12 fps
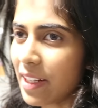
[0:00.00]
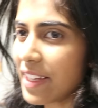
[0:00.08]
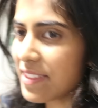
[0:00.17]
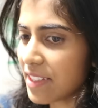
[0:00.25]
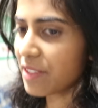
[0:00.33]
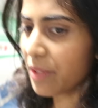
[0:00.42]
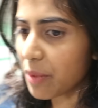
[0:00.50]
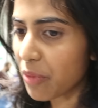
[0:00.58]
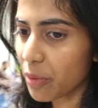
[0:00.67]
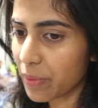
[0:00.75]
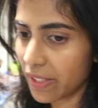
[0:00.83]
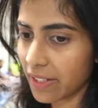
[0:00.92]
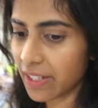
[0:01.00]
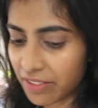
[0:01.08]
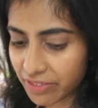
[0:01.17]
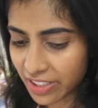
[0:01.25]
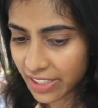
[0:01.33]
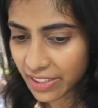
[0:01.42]
guess they're doing it properly now,
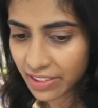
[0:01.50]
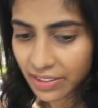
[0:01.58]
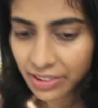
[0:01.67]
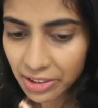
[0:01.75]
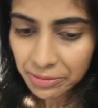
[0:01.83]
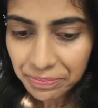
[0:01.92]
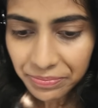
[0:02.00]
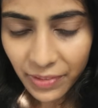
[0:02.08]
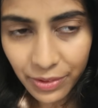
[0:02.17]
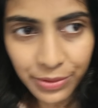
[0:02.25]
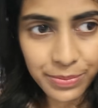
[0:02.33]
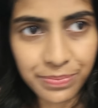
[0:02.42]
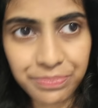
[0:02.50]
right? Mm. Oh.